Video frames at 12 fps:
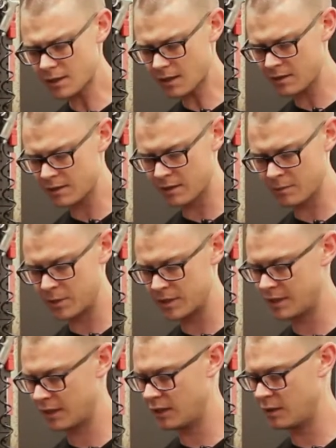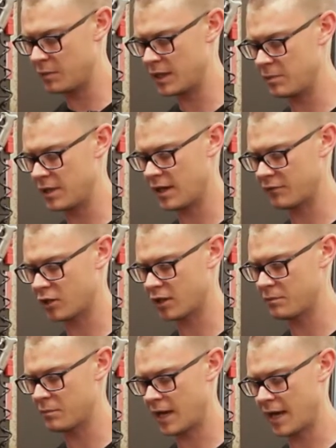The particular BB I've got
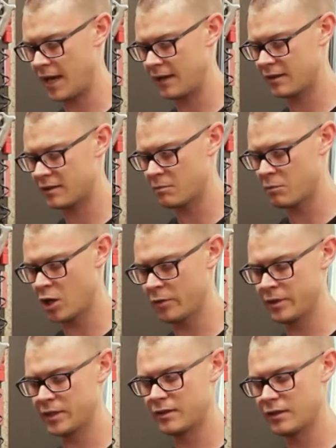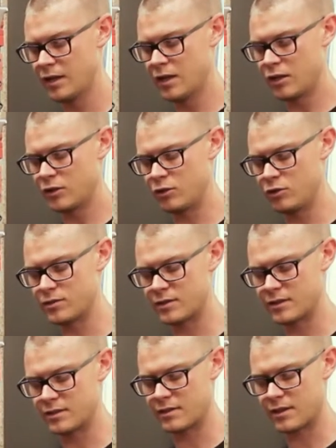in my hand at the moment
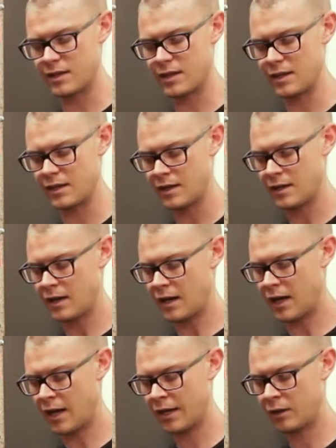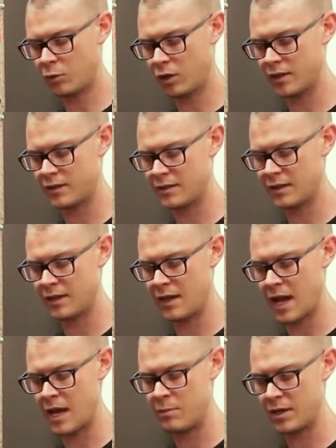uses the high quality
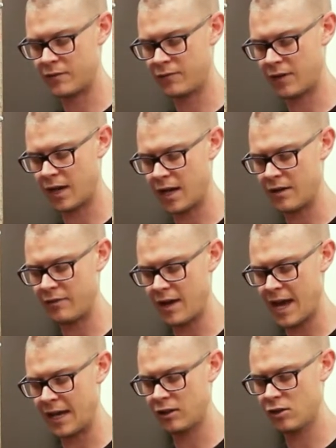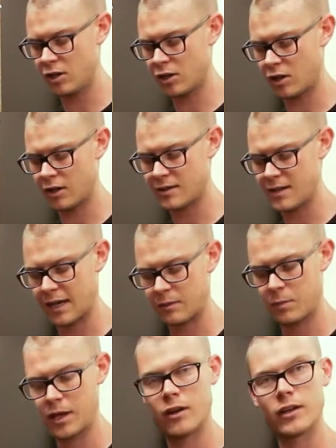ABEC 5 angular contact
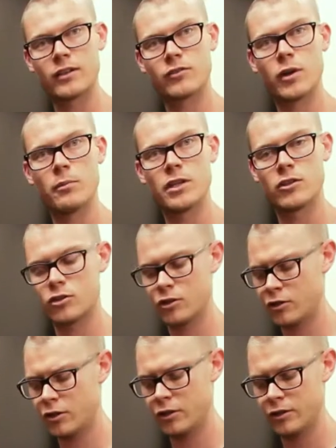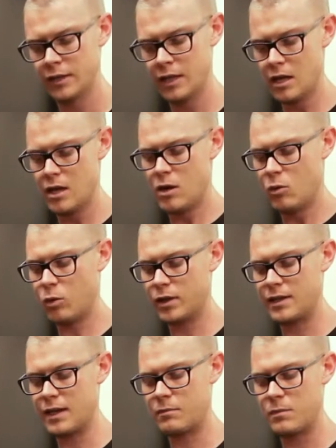bearings from Enduro. What
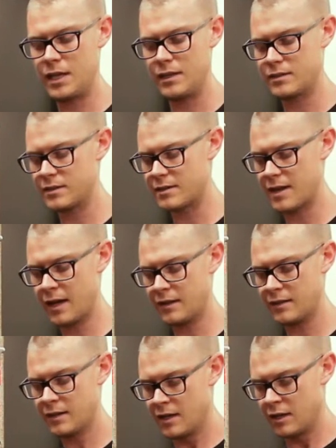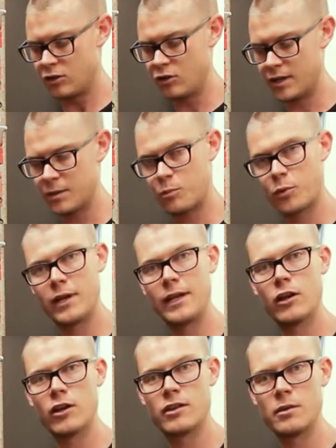that means is that you can
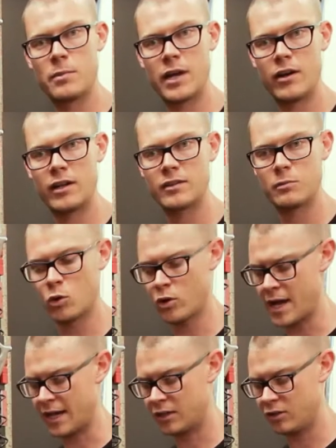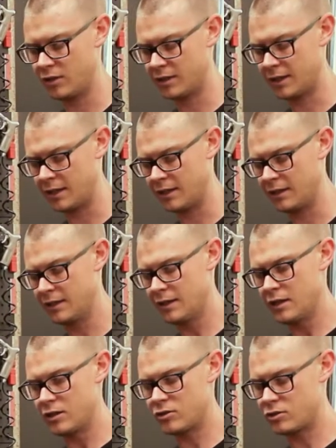preload the bearings more accurately
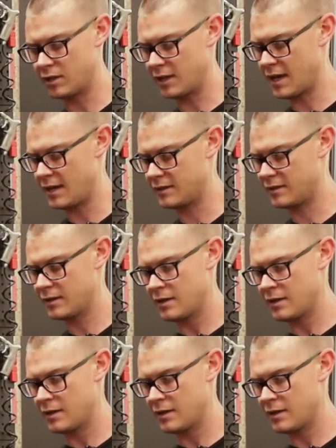to get